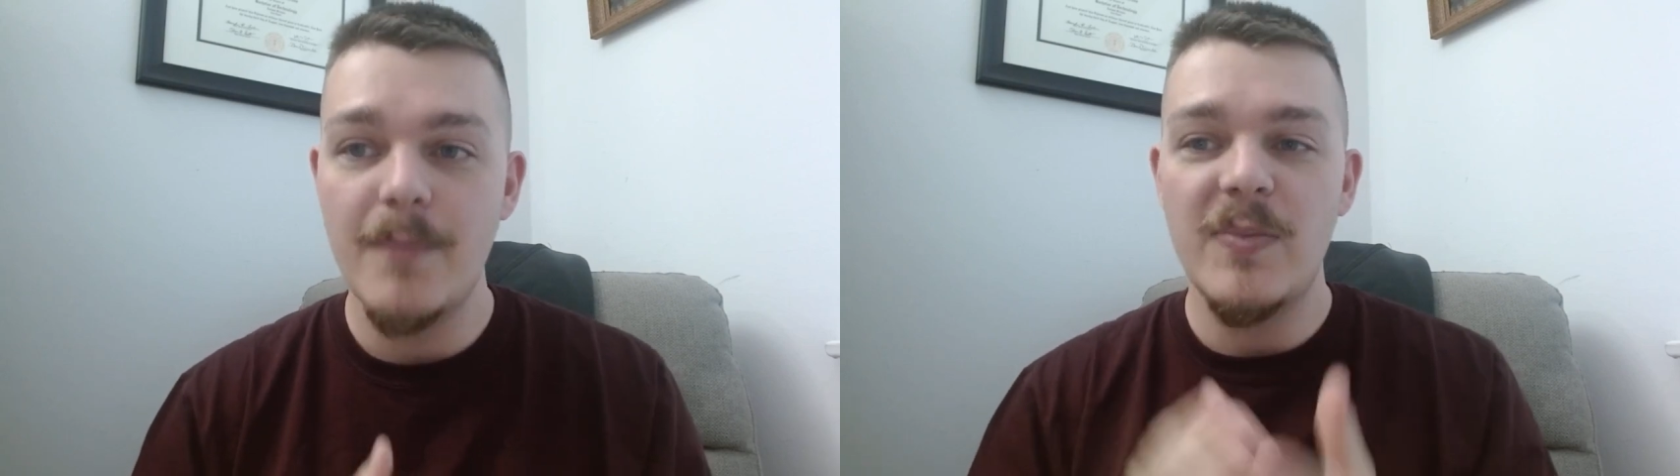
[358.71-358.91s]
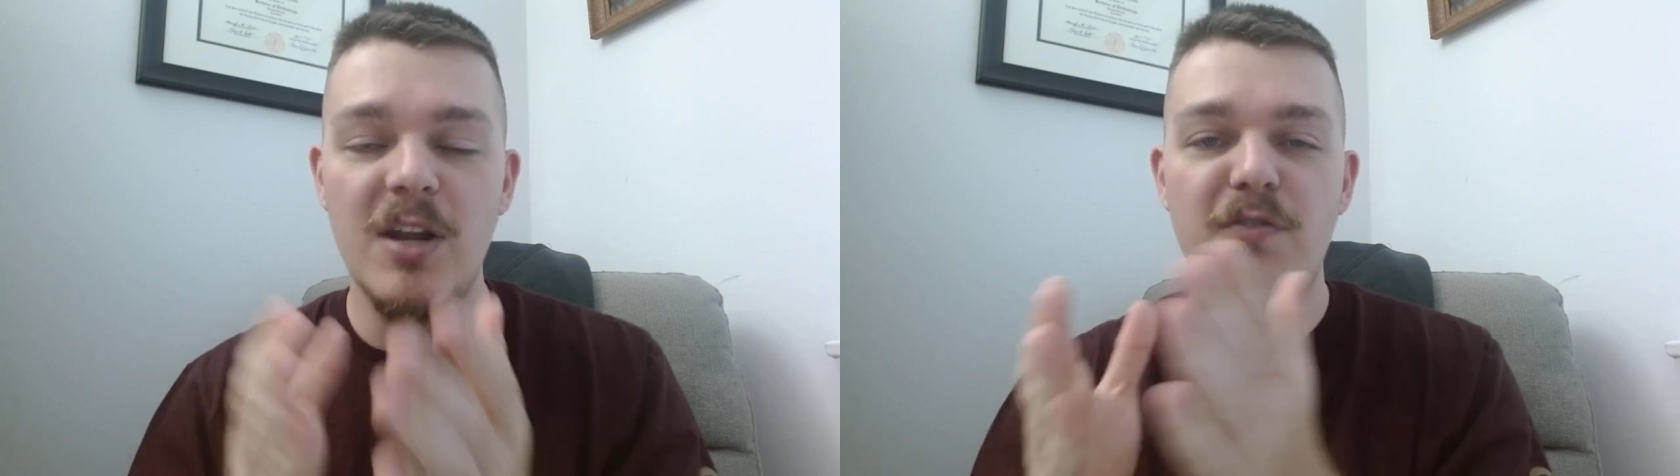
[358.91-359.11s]

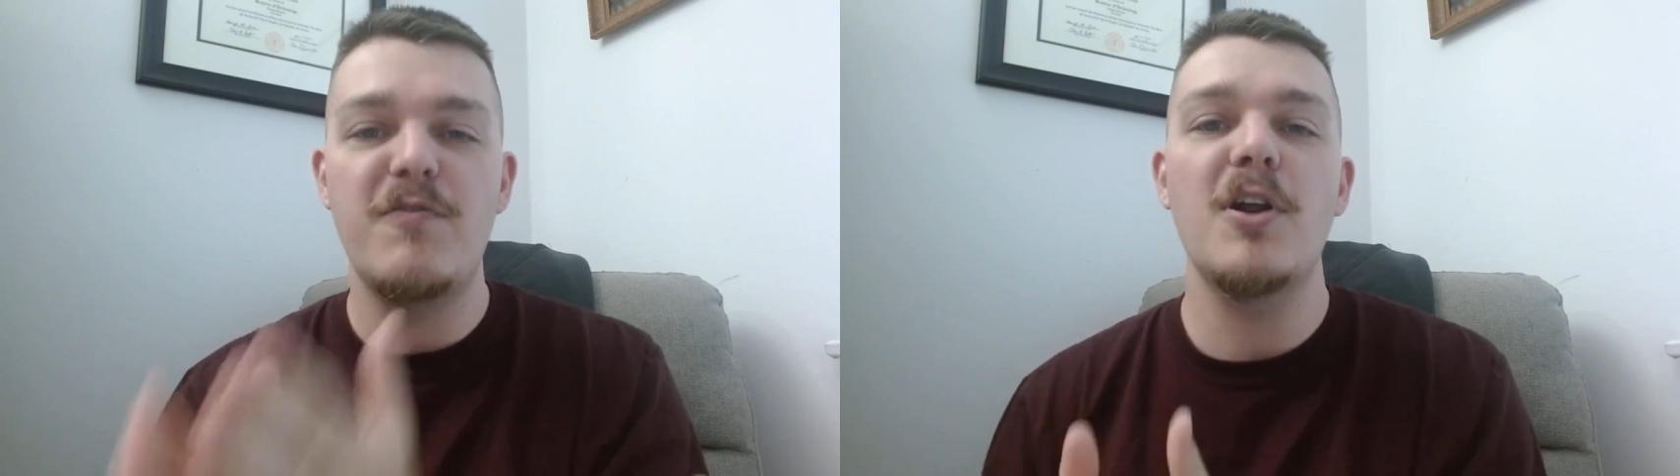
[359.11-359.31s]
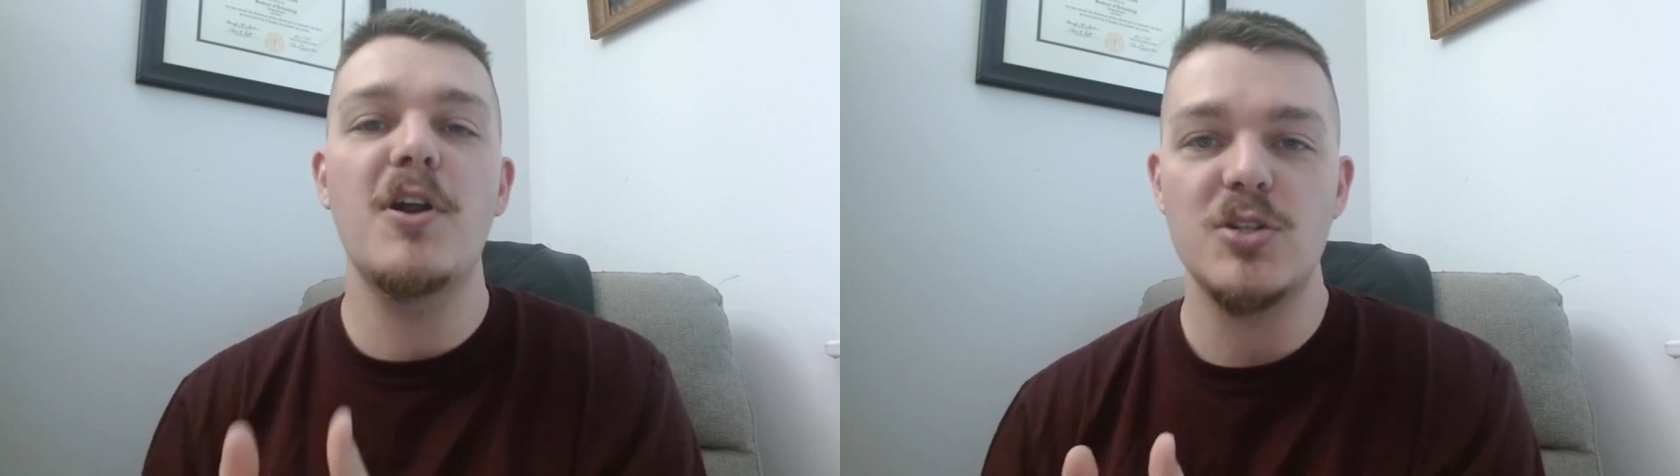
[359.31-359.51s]
then a
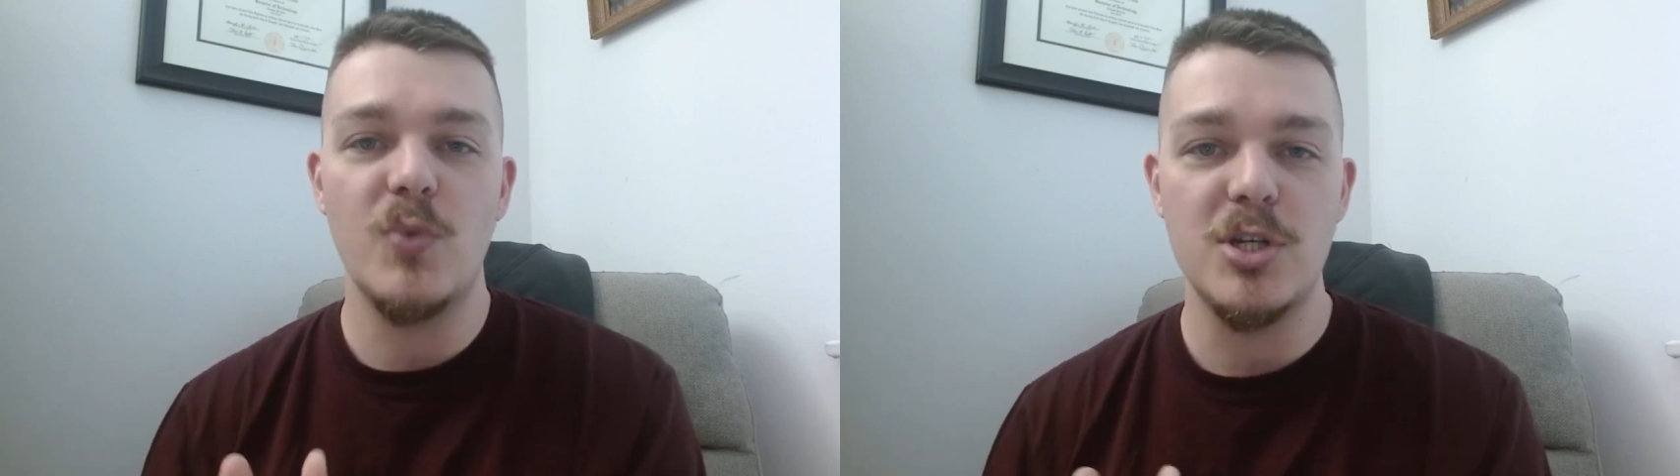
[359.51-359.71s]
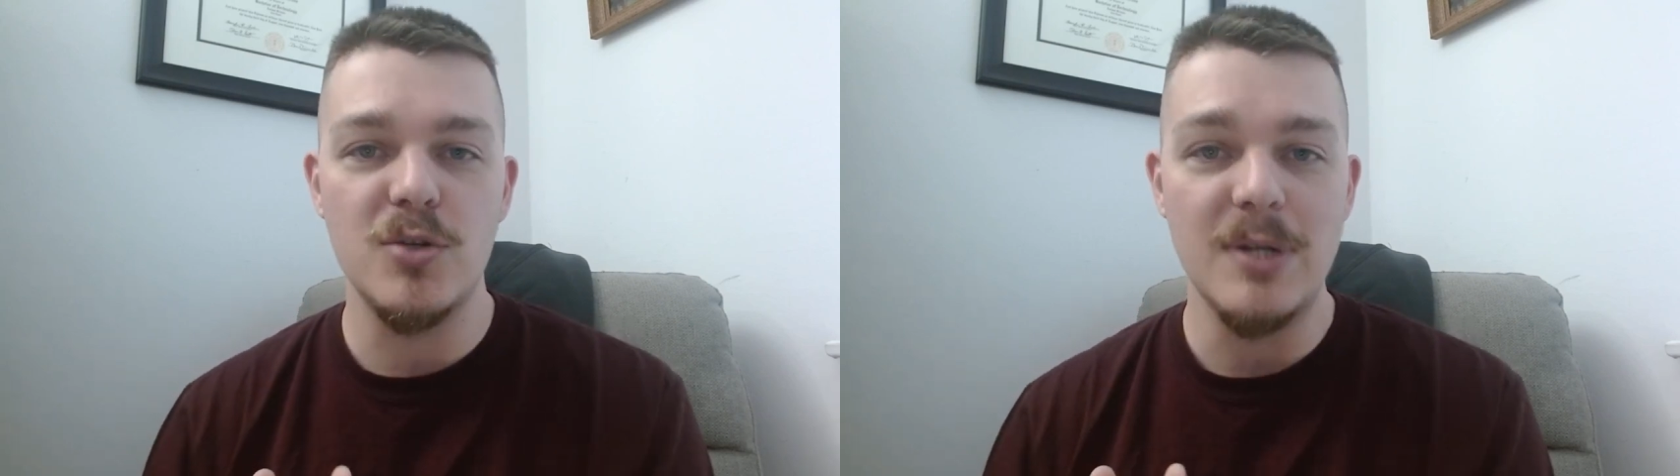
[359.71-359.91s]
funnel is
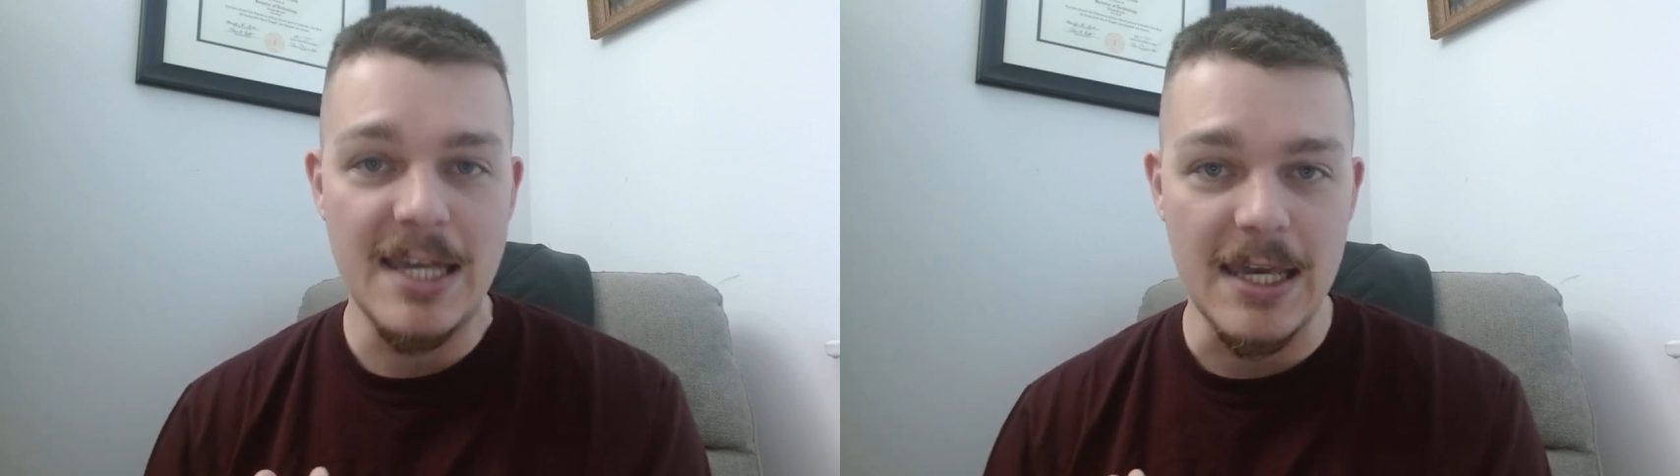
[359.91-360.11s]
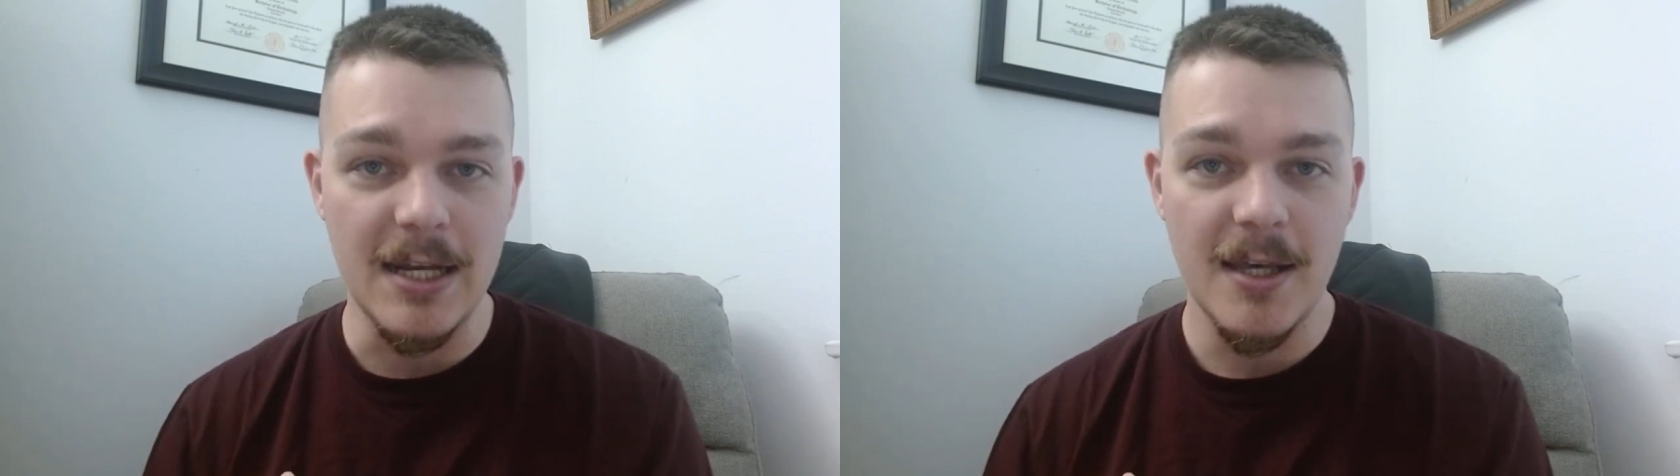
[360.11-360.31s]
what you
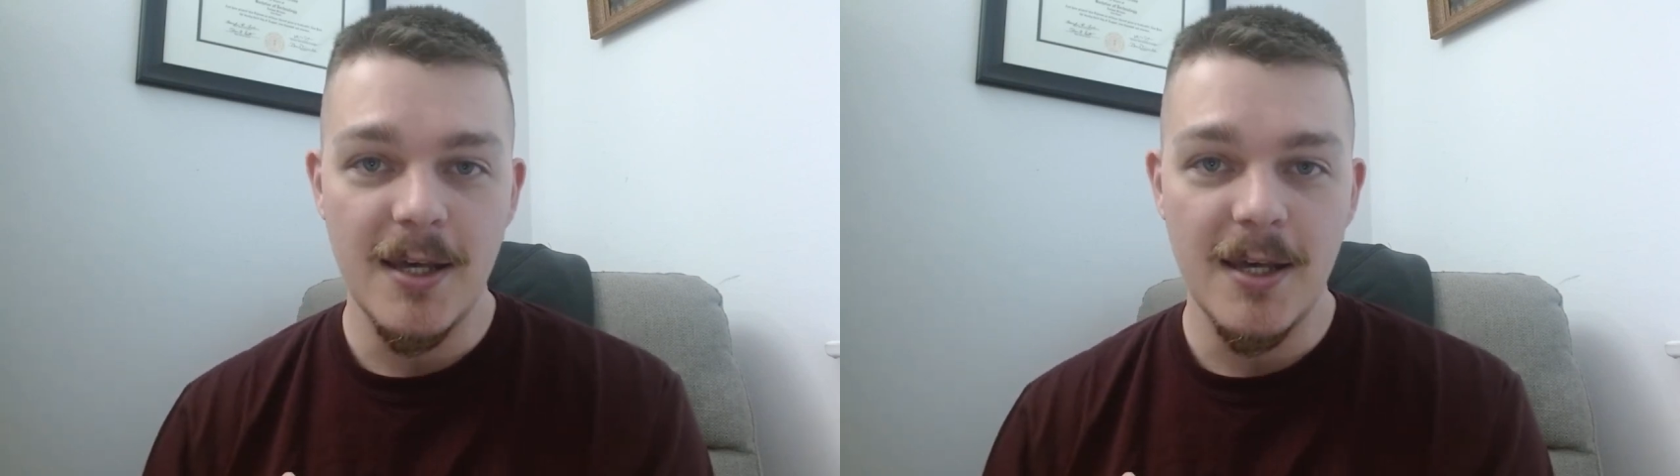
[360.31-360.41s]
need